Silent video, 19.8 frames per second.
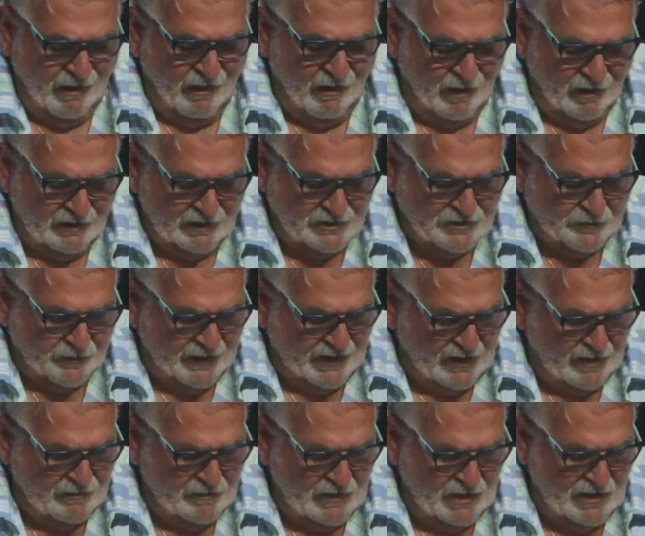All has
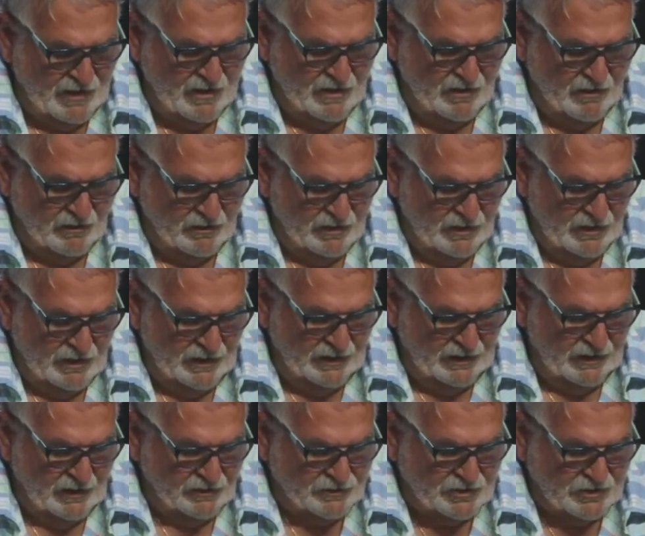become new.
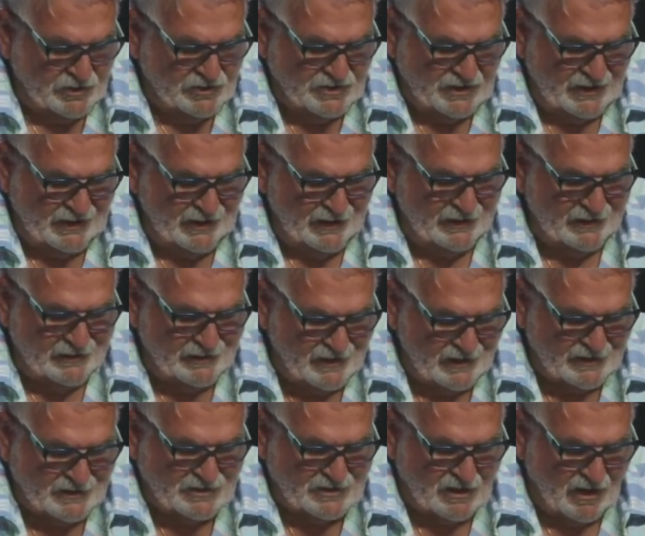You know, church, he didn't
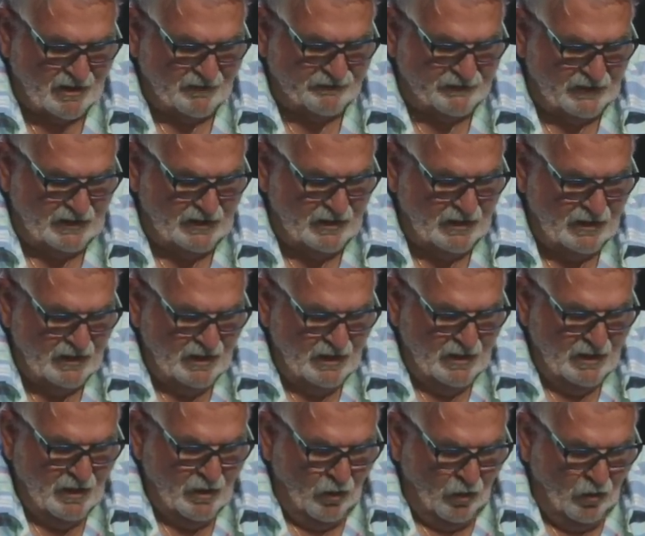dust off the
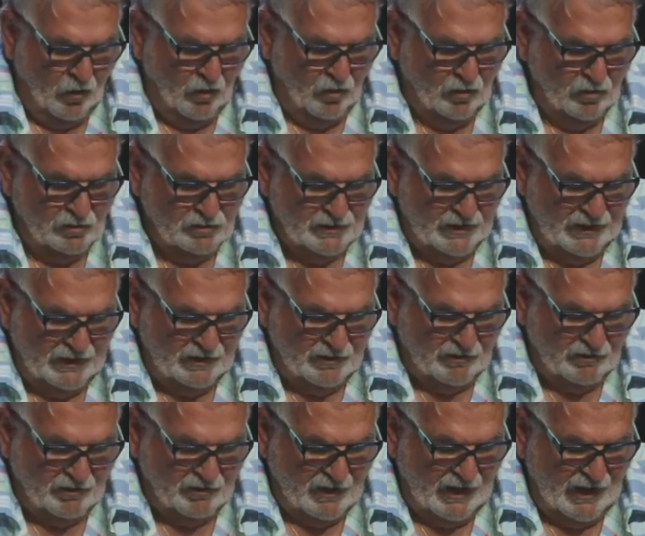old. He
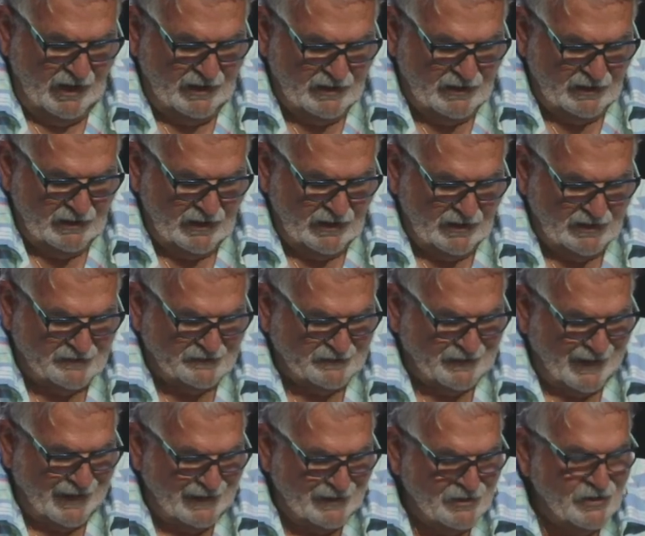created
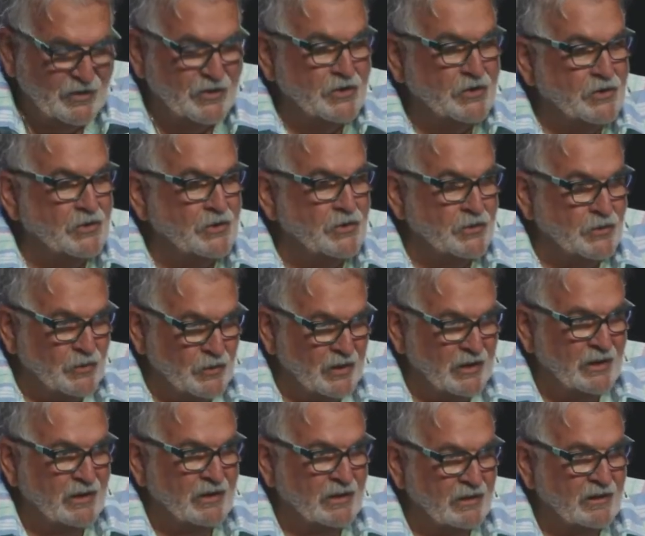us anew.
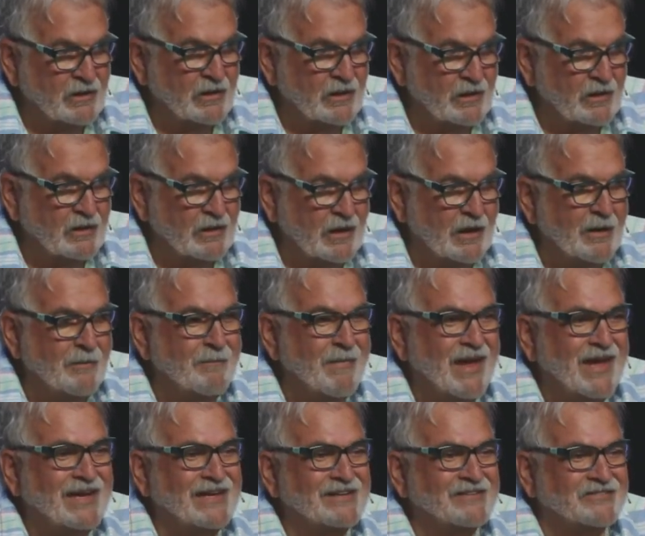He
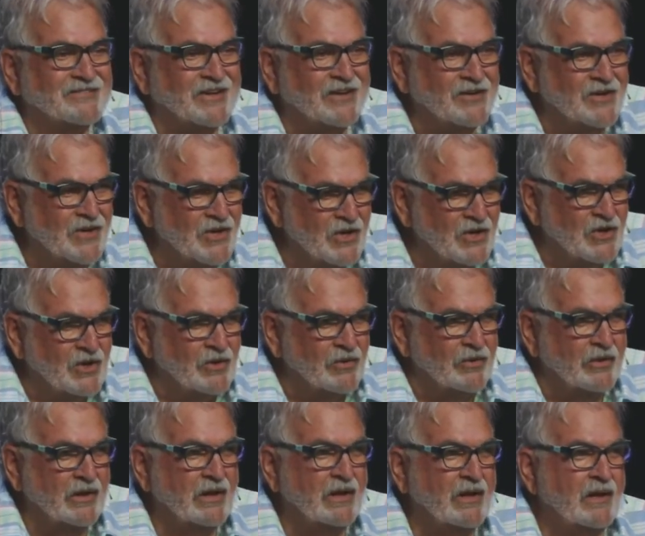made us
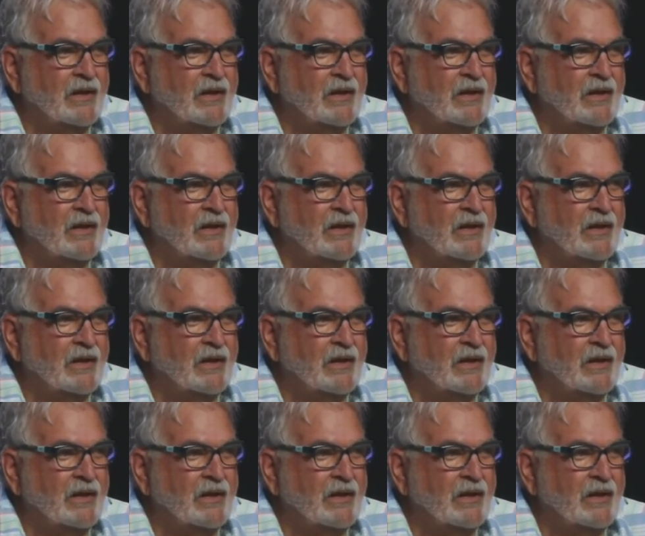anew.